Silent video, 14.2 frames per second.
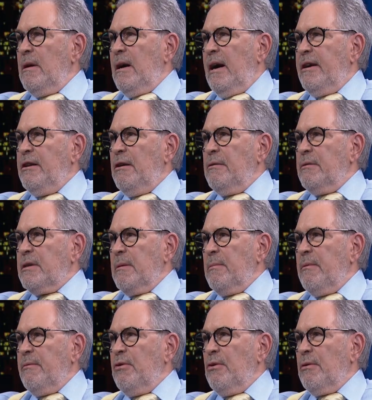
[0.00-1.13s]
I know some
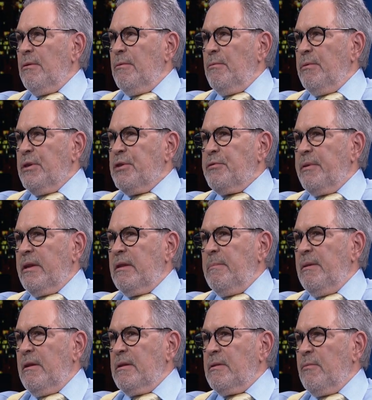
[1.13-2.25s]
of you are restricted
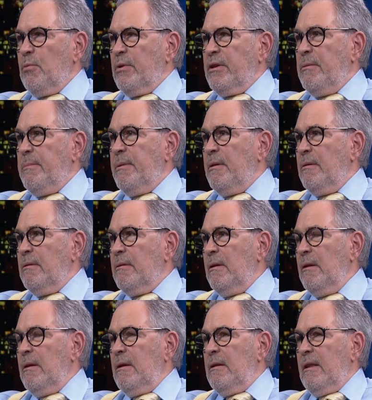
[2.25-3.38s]
because of what you build,
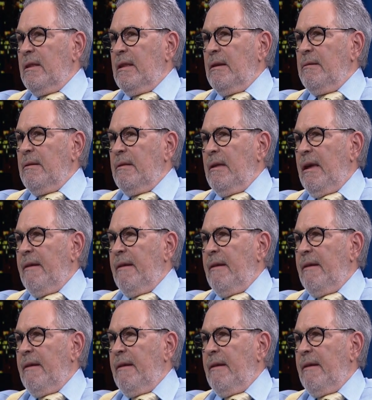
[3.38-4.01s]
that they